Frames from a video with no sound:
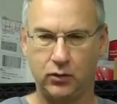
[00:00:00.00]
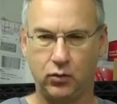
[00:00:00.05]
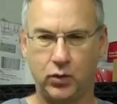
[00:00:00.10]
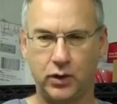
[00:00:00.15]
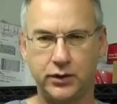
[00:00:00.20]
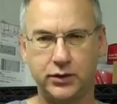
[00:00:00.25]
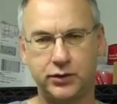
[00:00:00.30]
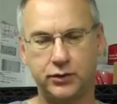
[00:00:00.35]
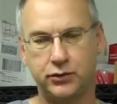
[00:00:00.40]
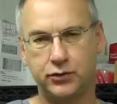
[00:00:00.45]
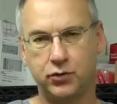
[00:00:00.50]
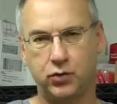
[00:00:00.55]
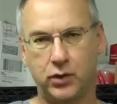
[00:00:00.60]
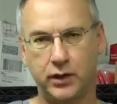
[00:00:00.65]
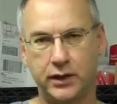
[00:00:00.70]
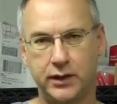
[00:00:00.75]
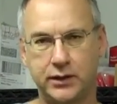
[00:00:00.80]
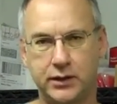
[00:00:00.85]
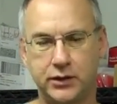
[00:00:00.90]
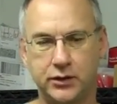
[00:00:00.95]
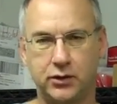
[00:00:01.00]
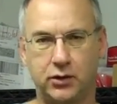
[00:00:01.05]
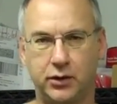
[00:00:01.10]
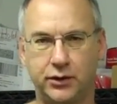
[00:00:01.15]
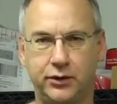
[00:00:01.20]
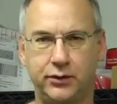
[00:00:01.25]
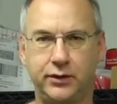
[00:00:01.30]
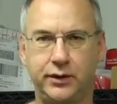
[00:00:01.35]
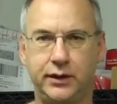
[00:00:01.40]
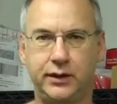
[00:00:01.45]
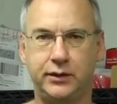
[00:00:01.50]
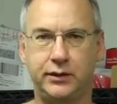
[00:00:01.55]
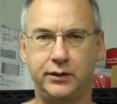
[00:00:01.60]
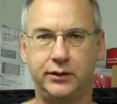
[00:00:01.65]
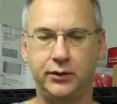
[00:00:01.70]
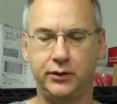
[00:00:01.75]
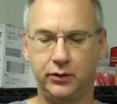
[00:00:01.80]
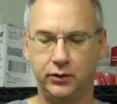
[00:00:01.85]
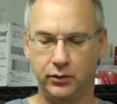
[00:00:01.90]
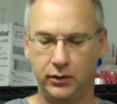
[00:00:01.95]
Once or twice is all you need to
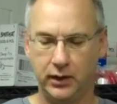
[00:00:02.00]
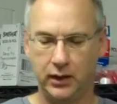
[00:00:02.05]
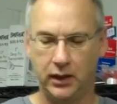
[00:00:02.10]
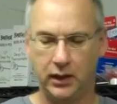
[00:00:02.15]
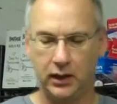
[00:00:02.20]
do.